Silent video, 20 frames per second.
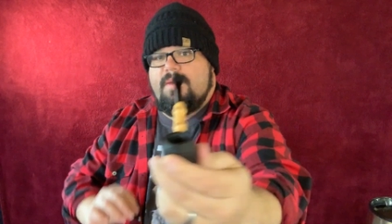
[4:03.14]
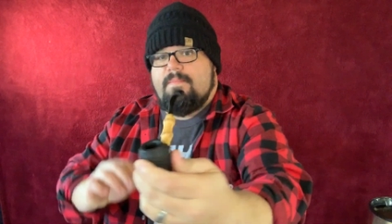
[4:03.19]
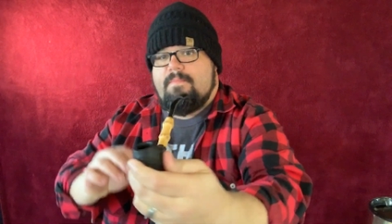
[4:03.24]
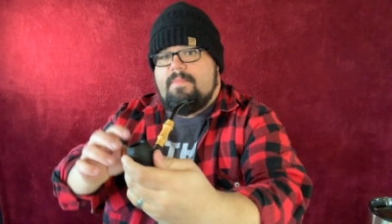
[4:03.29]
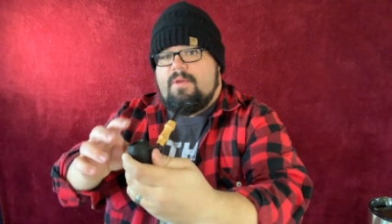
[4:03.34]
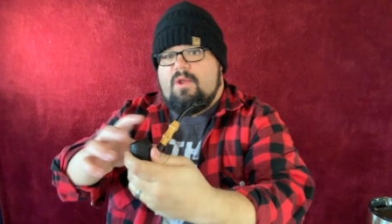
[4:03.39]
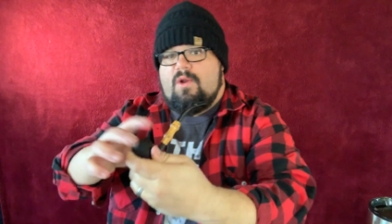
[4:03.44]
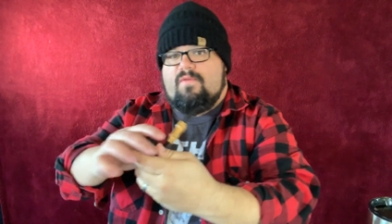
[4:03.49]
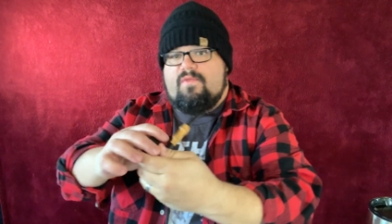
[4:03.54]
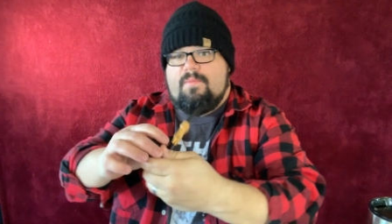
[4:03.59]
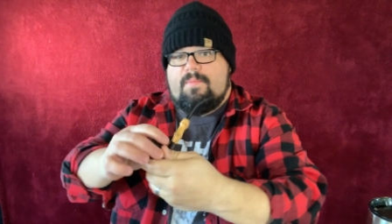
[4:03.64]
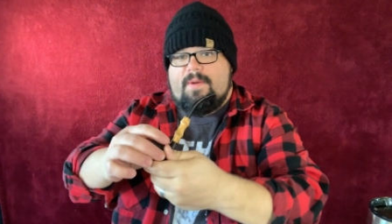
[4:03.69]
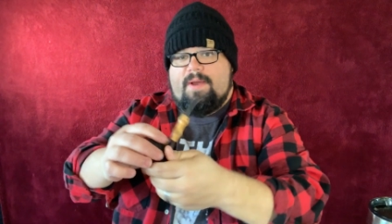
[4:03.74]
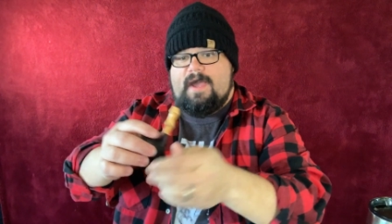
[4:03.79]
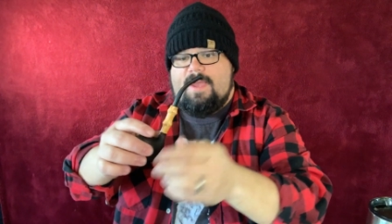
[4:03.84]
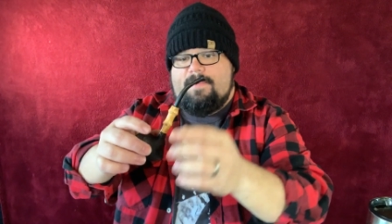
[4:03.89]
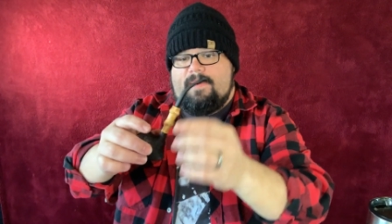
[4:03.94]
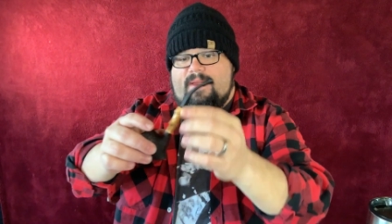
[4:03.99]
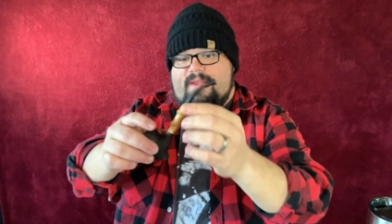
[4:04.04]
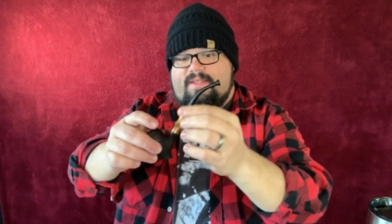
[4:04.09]
Beautiful
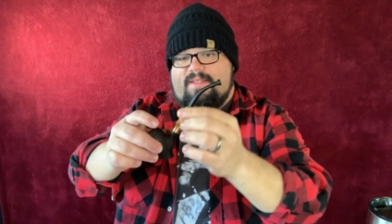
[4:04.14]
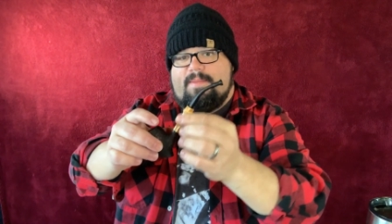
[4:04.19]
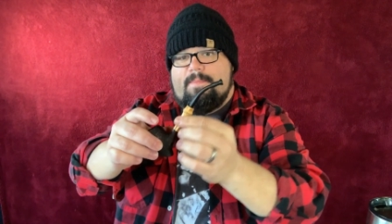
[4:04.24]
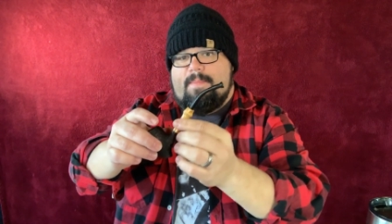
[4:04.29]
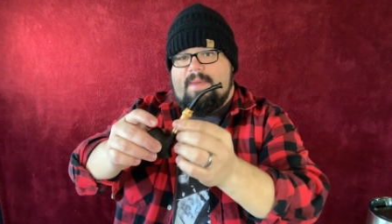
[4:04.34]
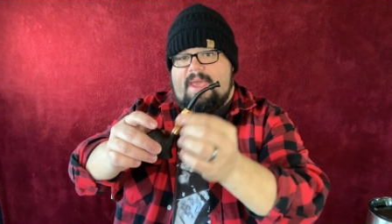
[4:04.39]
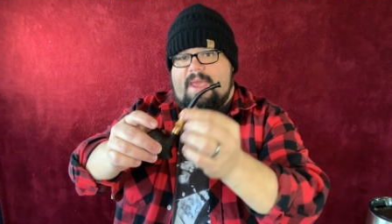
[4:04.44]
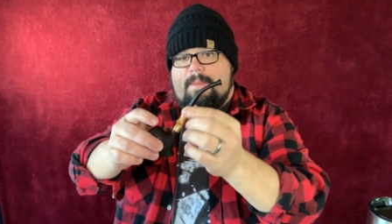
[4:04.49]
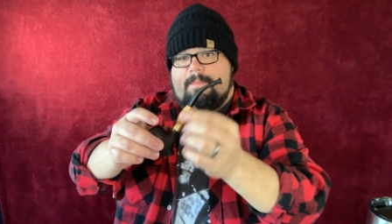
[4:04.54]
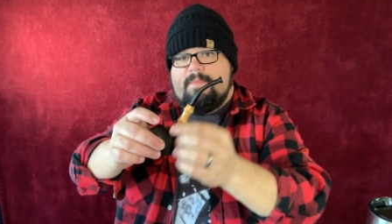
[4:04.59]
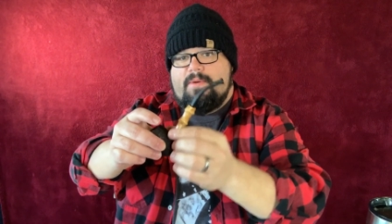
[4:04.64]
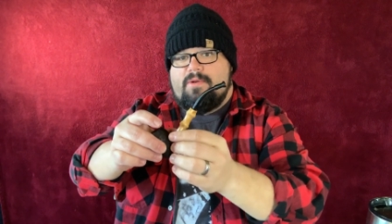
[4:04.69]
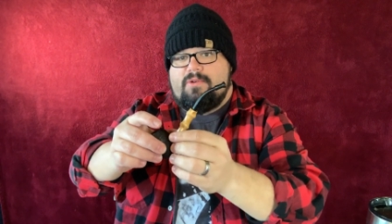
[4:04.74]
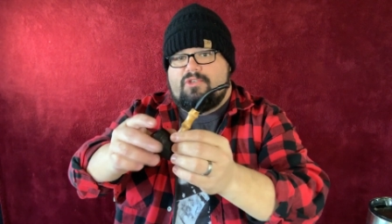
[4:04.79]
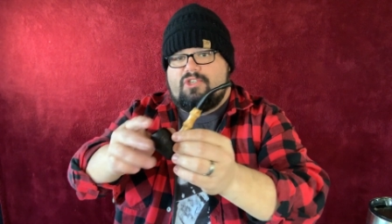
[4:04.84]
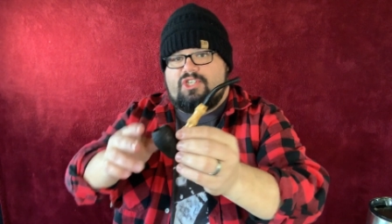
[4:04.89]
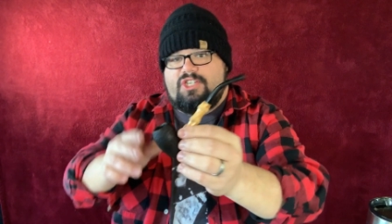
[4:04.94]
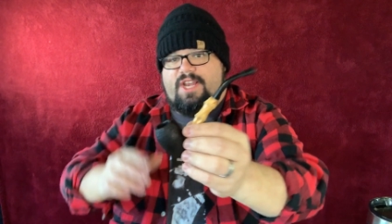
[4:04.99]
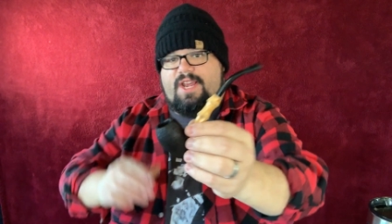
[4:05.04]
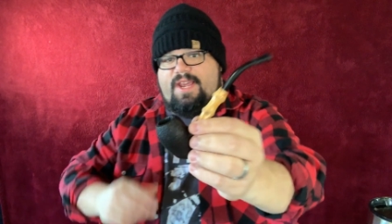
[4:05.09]
pipe, has the bamboo
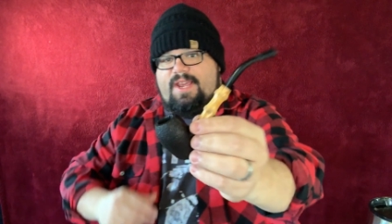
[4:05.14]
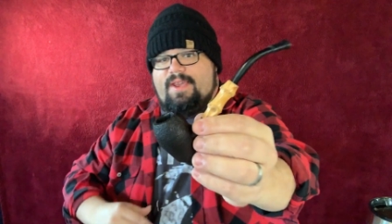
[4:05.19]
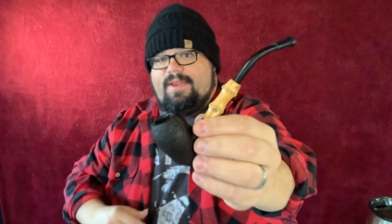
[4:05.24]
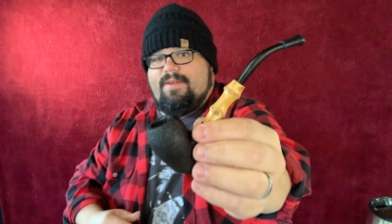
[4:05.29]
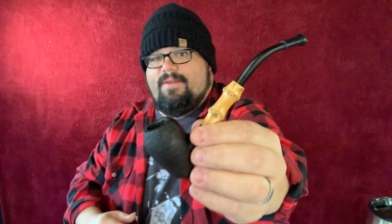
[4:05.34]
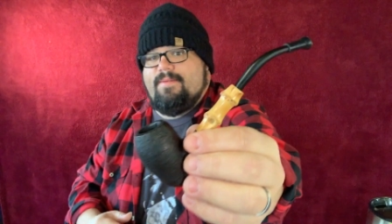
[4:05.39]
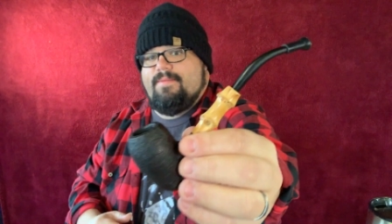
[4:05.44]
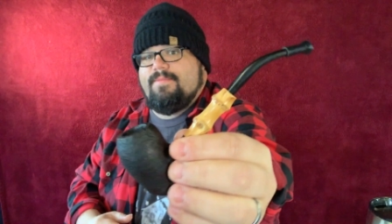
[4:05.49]
shank.